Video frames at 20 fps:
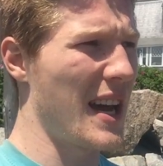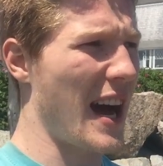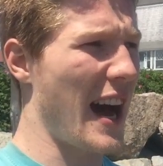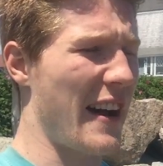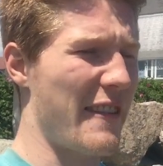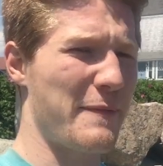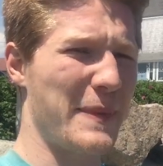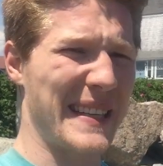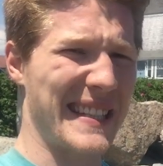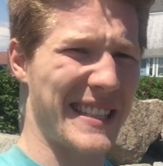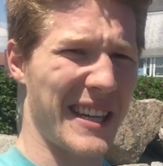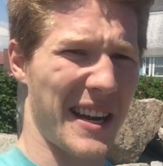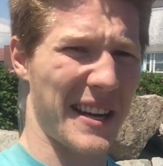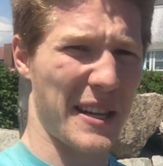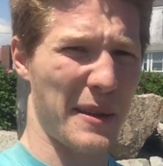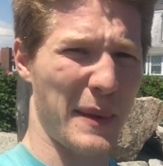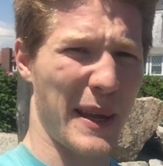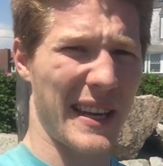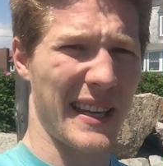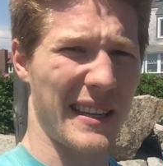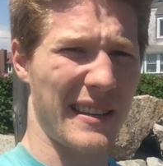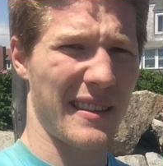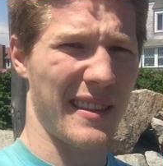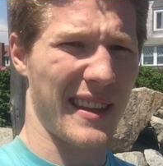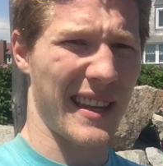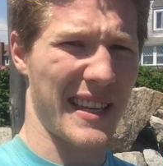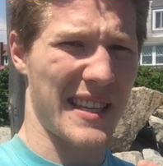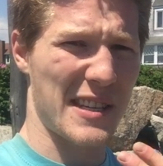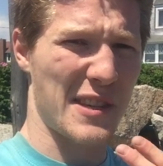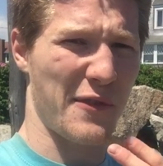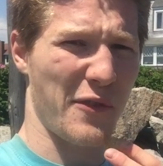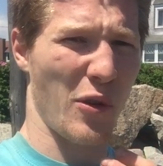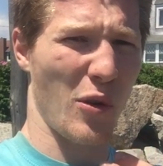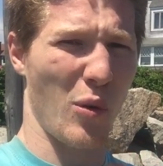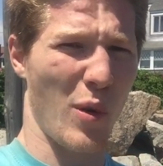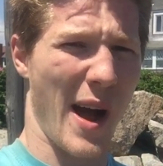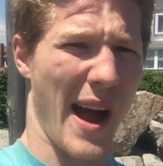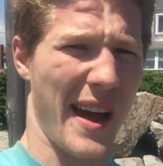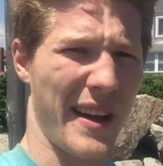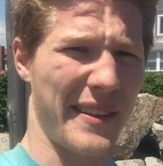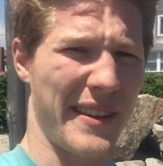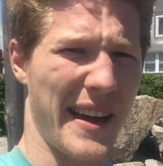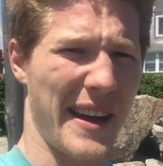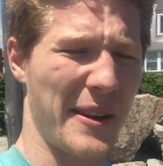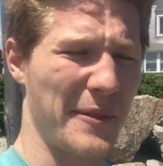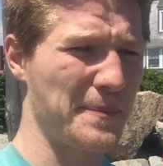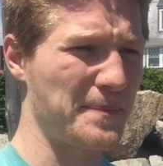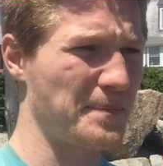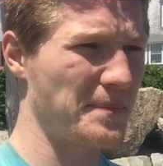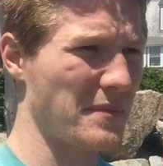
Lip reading: I've been documenting things for a while now.